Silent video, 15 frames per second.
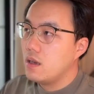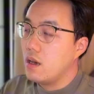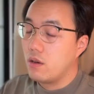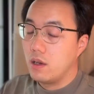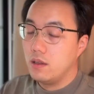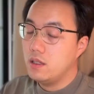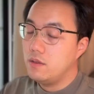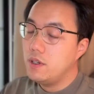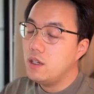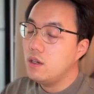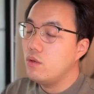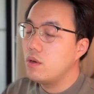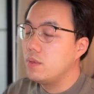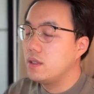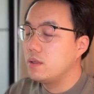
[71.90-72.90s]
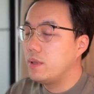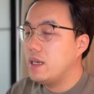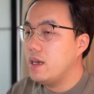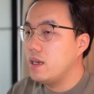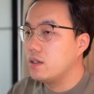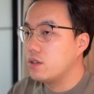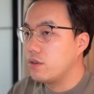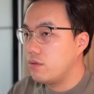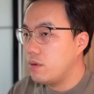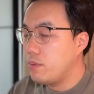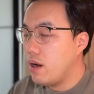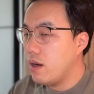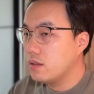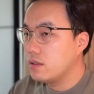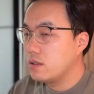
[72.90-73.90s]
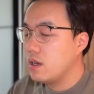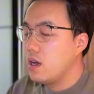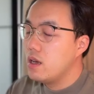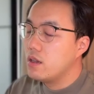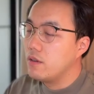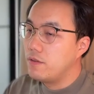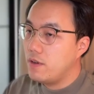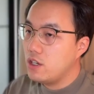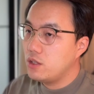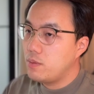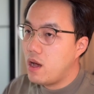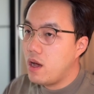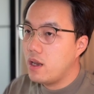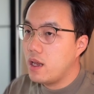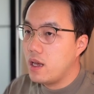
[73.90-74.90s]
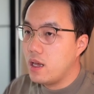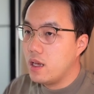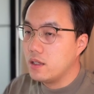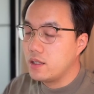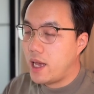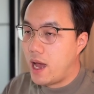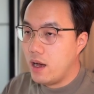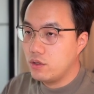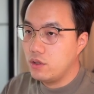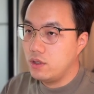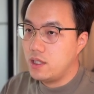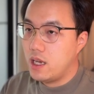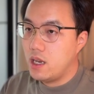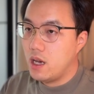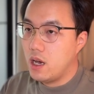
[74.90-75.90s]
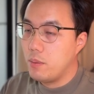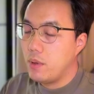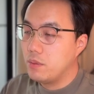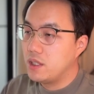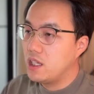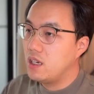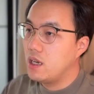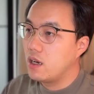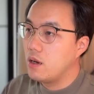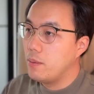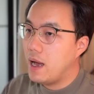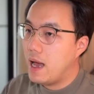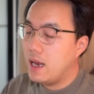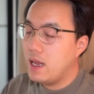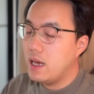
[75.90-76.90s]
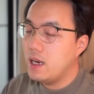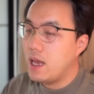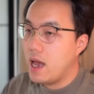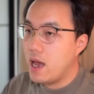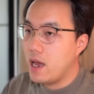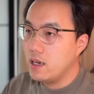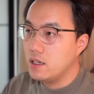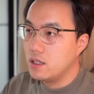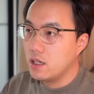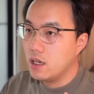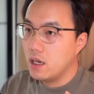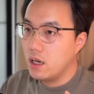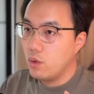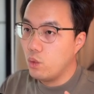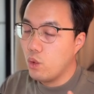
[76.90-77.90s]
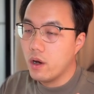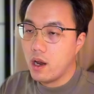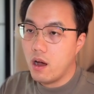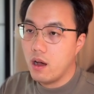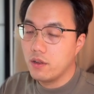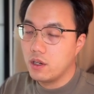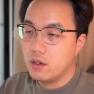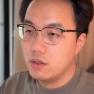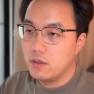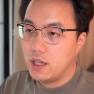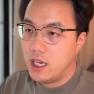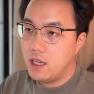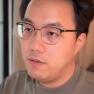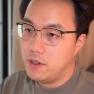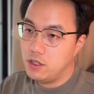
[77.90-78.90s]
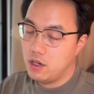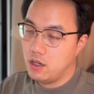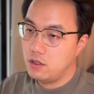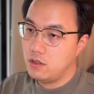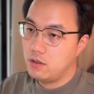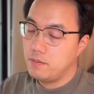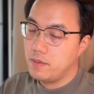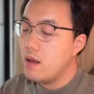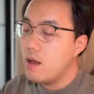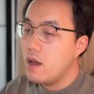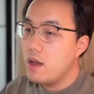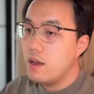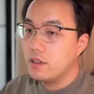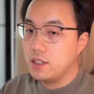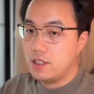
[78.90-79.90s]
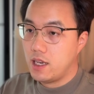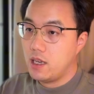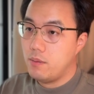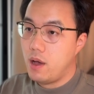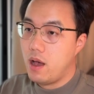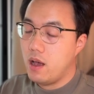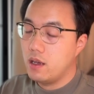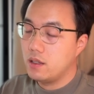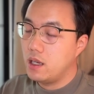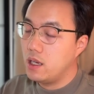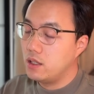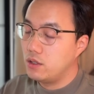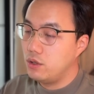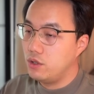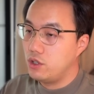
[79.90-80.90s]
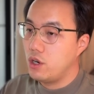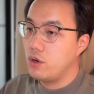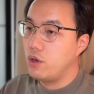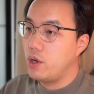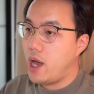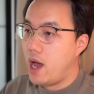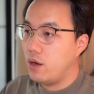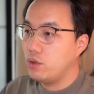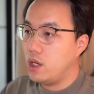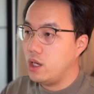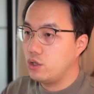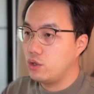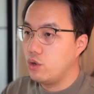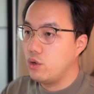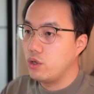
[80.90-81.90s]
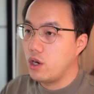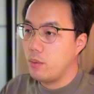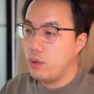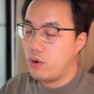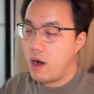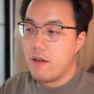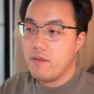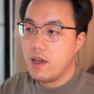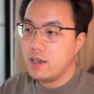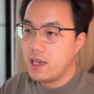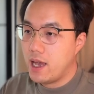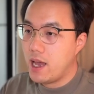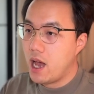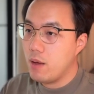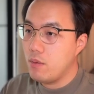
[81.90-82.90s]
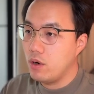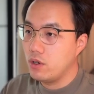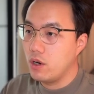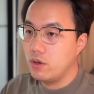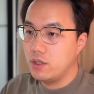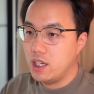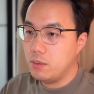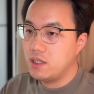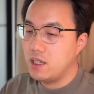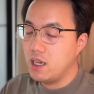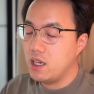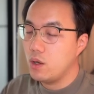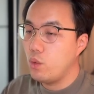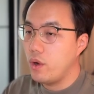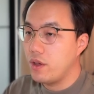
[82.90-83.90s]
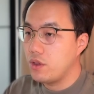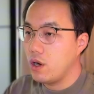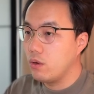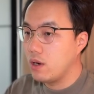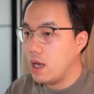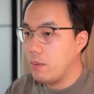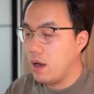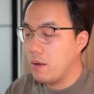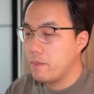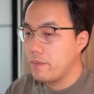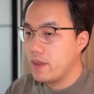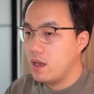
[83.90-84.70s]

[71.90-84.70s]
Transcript: Okay, this video will be split into three parts. The first part is how to set up Obsidian Copilot and uh, what are those key features. The second part is to show you how to install your private AI model DeepSeek with Ollama.